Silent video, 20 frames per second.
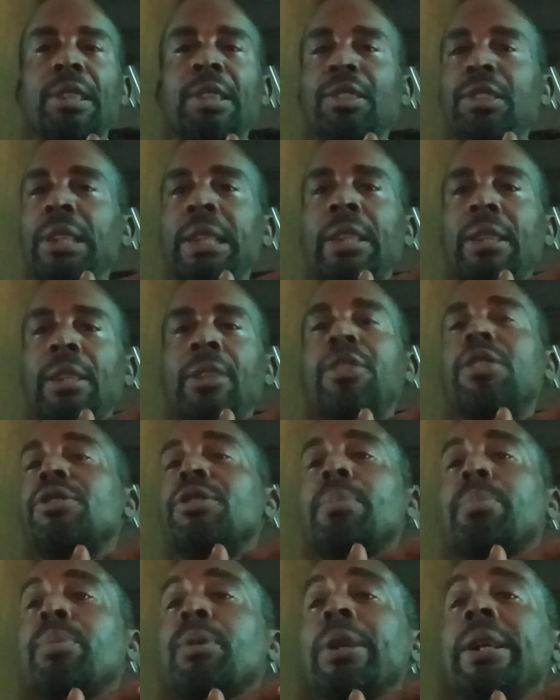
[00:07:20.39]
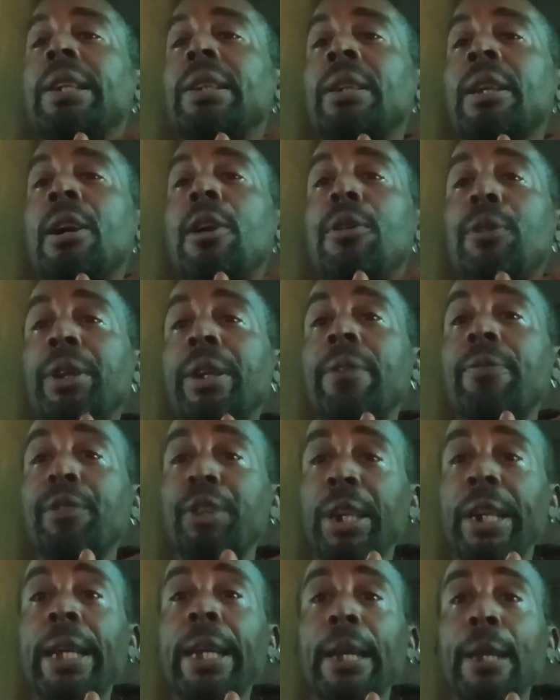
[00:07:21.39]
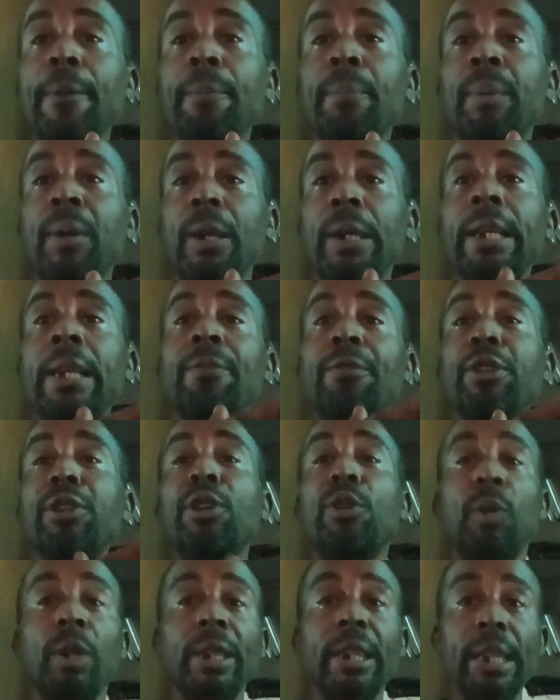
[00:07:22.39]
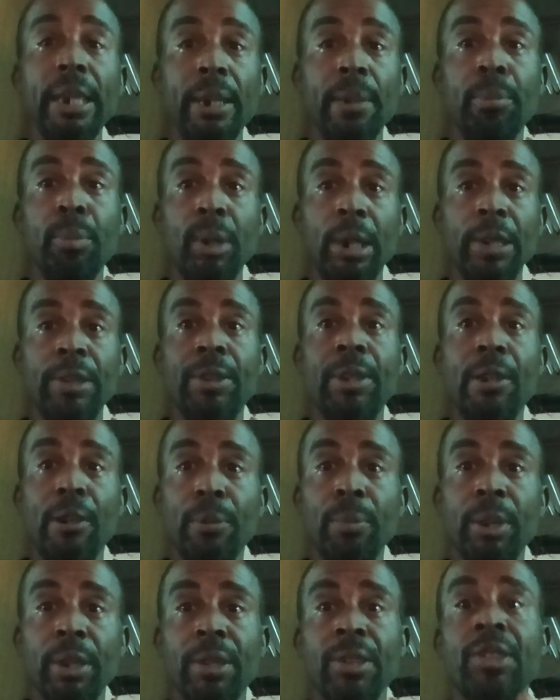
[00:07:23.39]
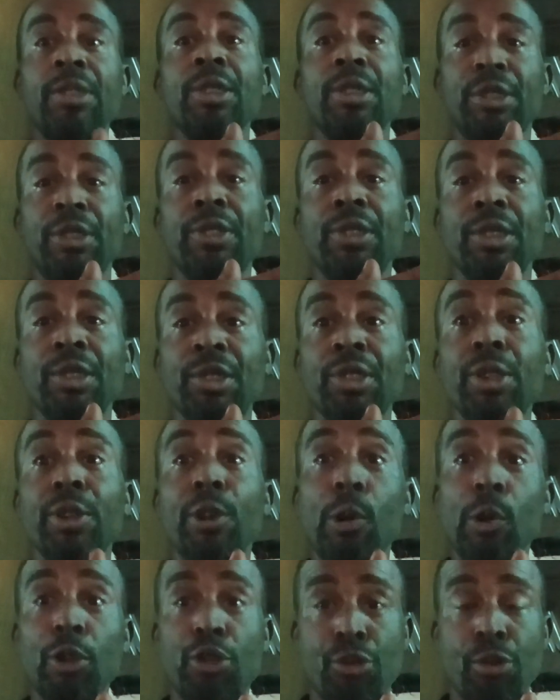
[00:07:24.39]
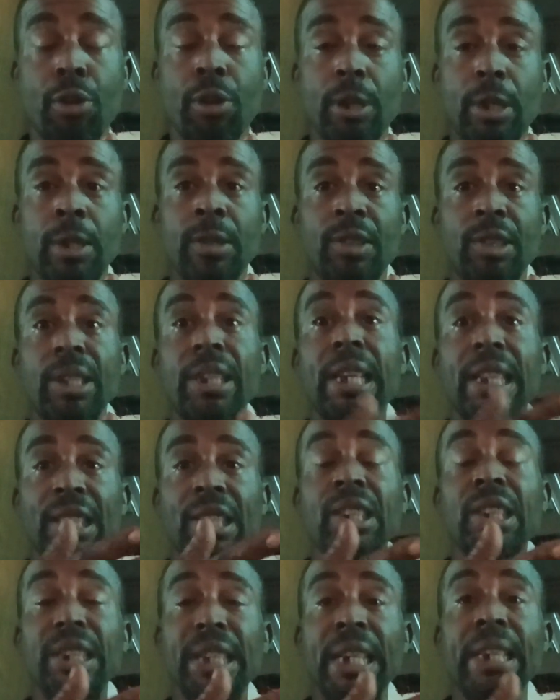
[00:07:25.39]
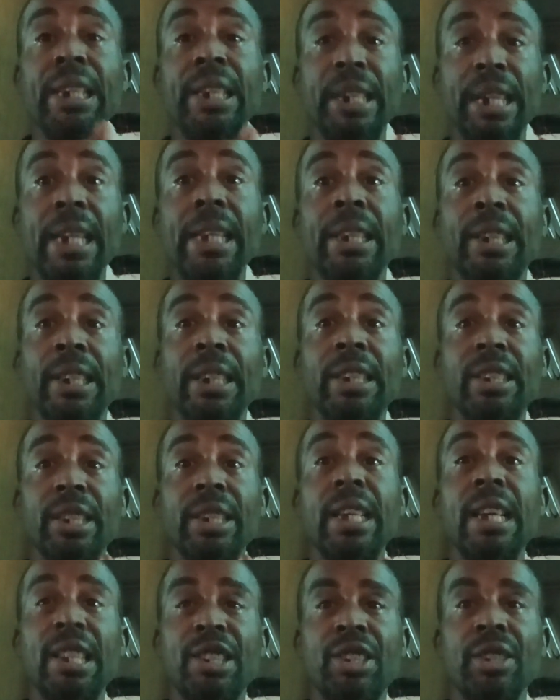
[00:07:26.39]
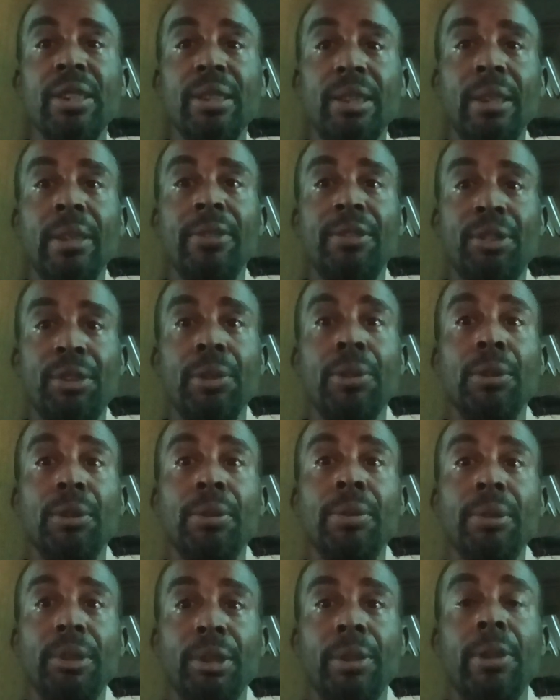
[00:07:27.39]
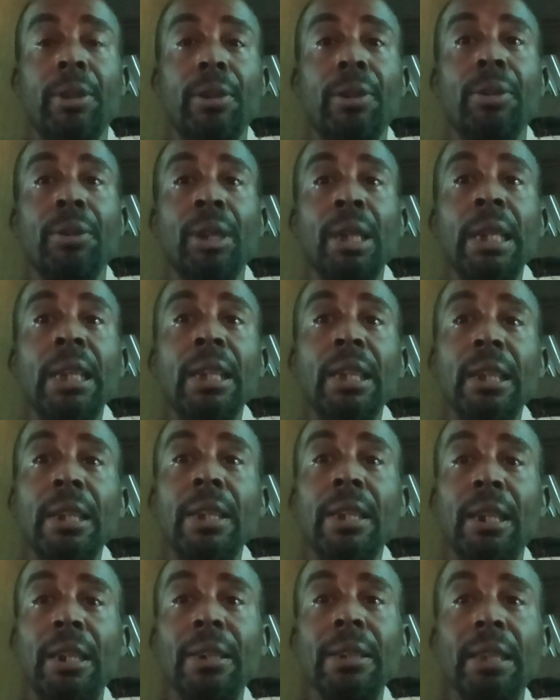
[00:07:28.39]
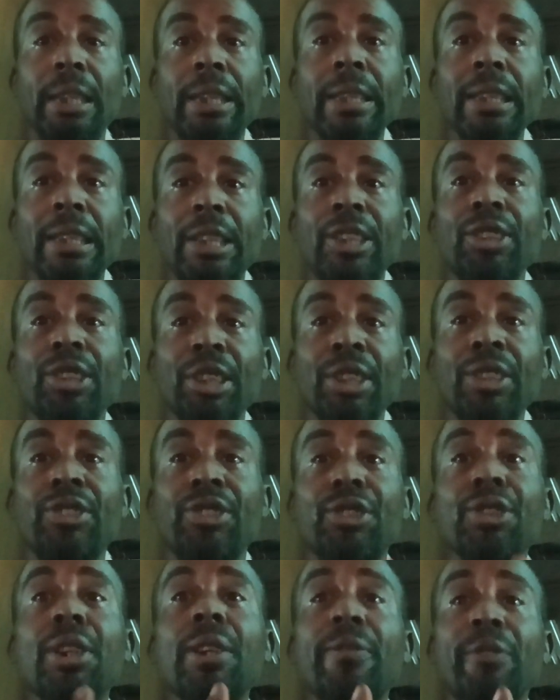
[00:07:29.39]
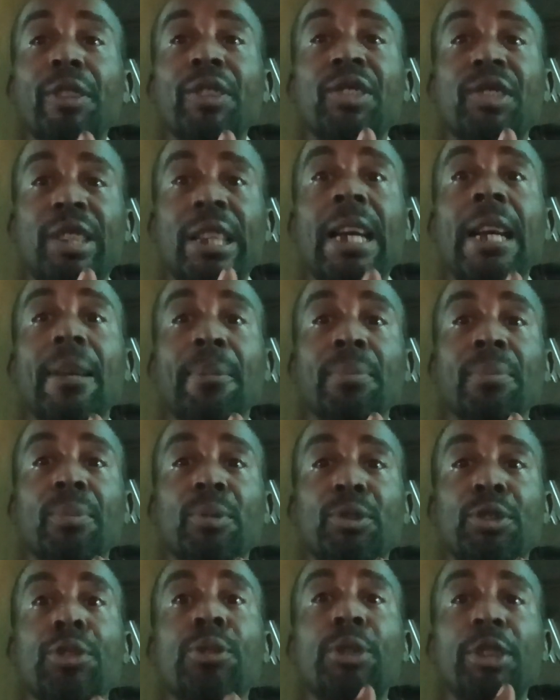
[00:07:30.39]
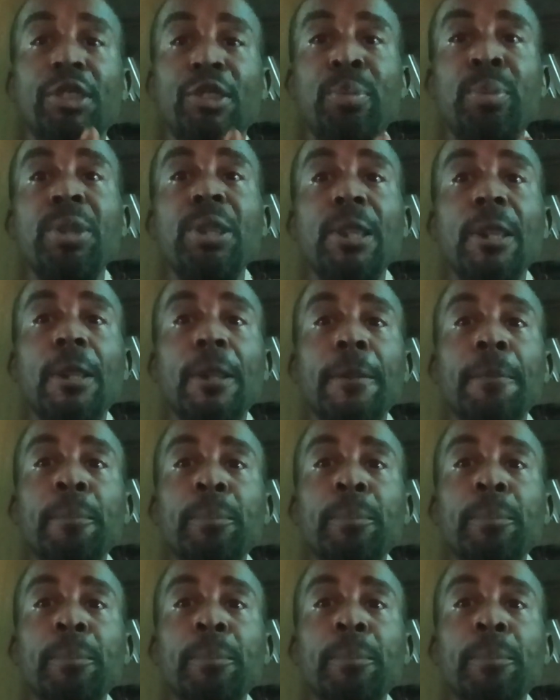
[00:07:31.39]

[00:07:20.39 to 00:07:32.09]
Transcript: It doesn't break down every day, but every now and then it breaks down because it's an old truck. It's a 1999 International, so it's service time, so to speak.